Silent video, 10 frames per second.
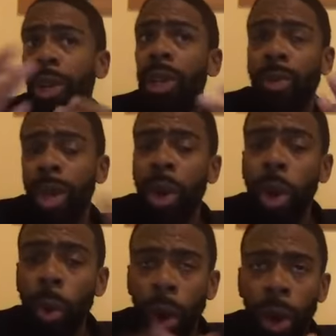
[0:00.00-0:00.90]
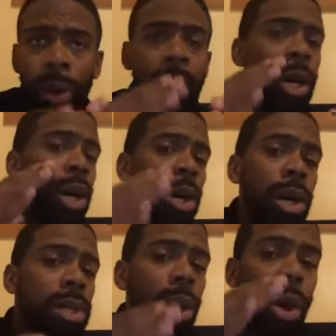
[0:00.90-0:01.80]
really, really the whole world,
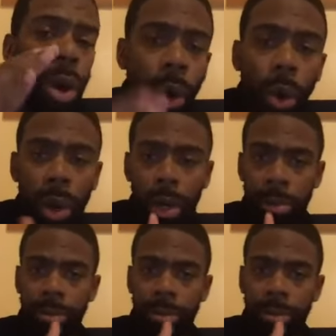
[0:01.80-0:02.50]
hooked on corn.